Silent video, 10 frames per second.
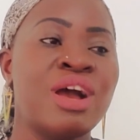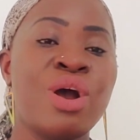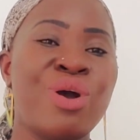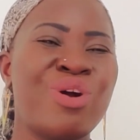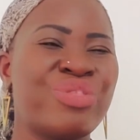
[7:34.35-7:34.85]

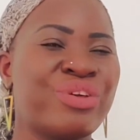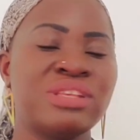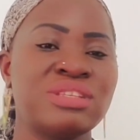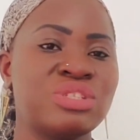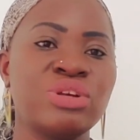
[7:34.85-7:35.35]

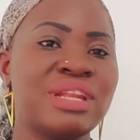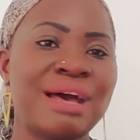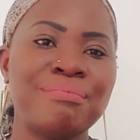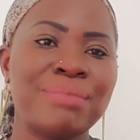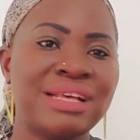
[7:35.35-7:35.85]
authorization
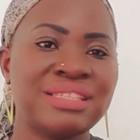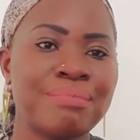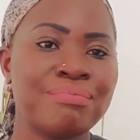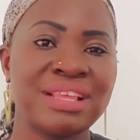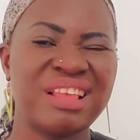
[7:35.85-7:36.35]
number,
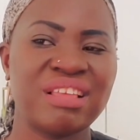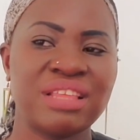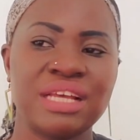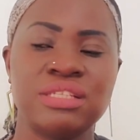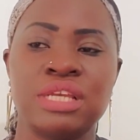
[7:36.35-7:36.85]
something like
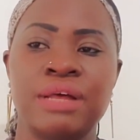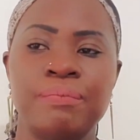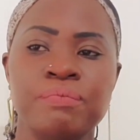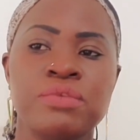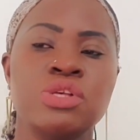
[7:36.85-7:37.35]
that. Yeah.
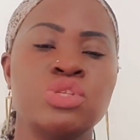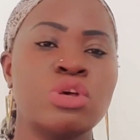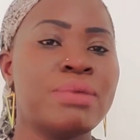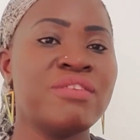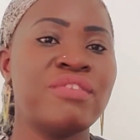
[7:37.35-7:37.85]
So
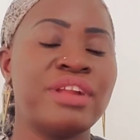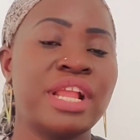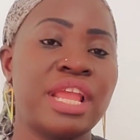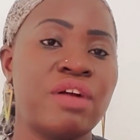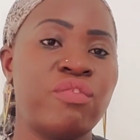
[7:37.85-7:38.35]
be very
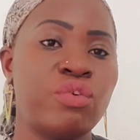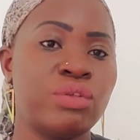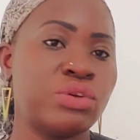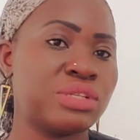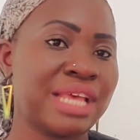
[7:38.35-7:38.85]
careful
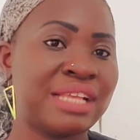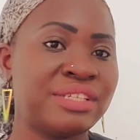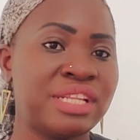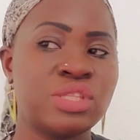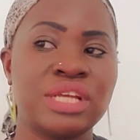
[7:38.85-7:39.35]
with those
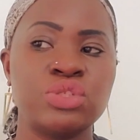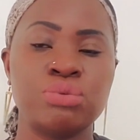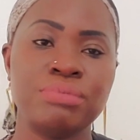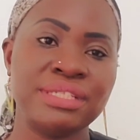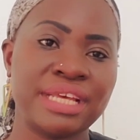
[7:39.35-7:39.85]
agents that
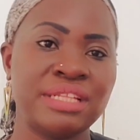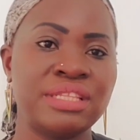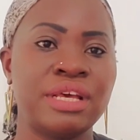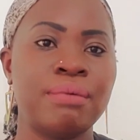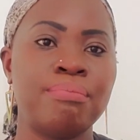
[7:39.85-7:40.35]
you meet at
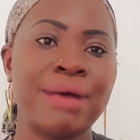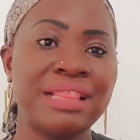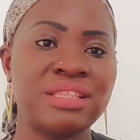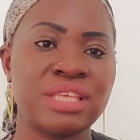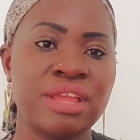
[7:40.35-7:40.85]
the
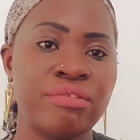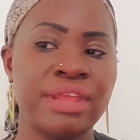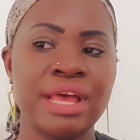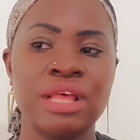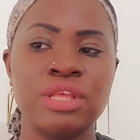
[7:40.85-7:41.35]
birth
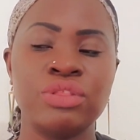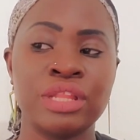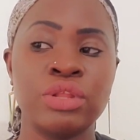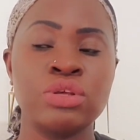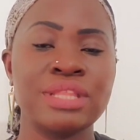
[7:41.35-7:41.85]
area. They
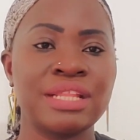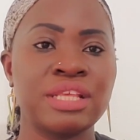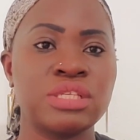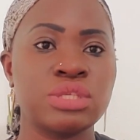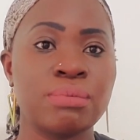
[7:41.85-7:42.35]
know that
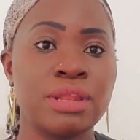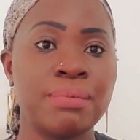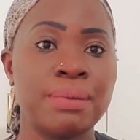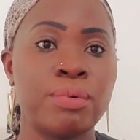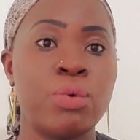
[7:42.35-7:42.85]
there's so many
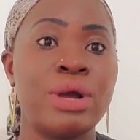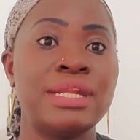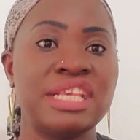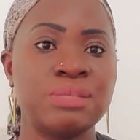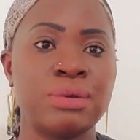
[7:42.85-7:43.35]
people who are
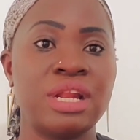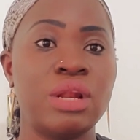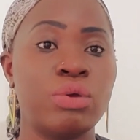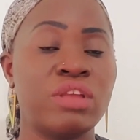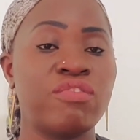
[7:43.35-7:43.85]
desperate
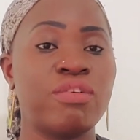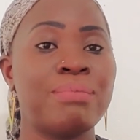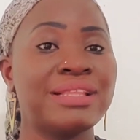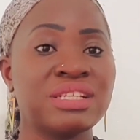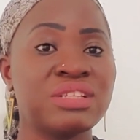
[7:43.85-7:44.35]
looking for
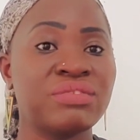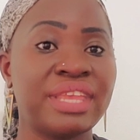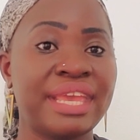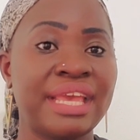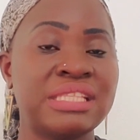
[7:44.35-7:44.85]
birth
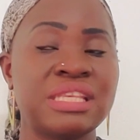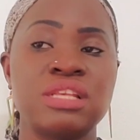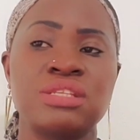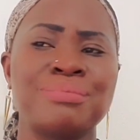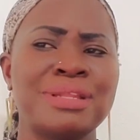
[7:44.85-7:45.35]
certificates,
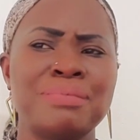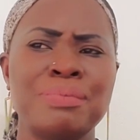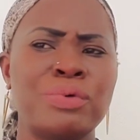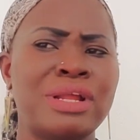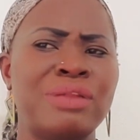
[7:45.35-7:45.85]
and so many
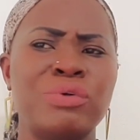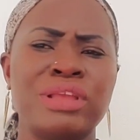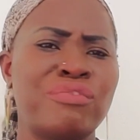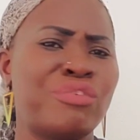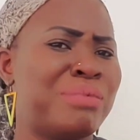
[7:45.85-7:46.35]
people are
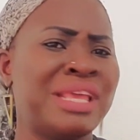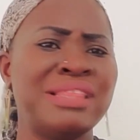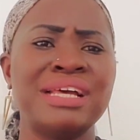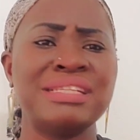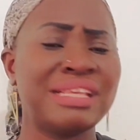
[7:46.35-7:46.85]
looking for
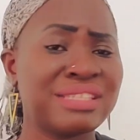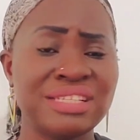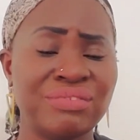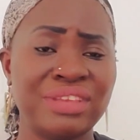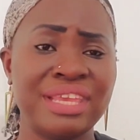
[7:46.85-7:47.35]
either death
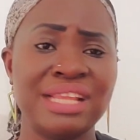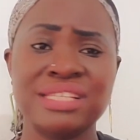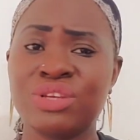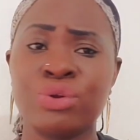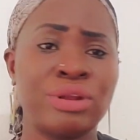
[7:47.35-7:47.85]

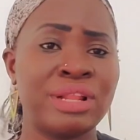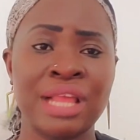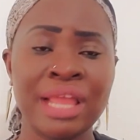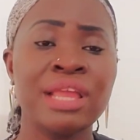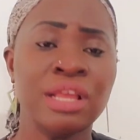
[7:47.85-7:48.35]
certificates or
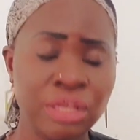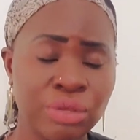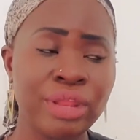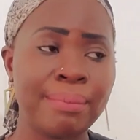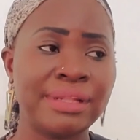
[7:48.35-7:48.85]
like
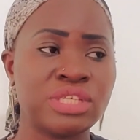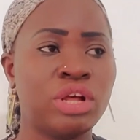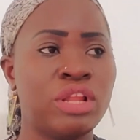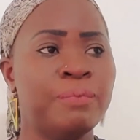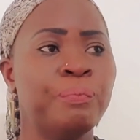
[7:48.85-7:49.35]
you name it all.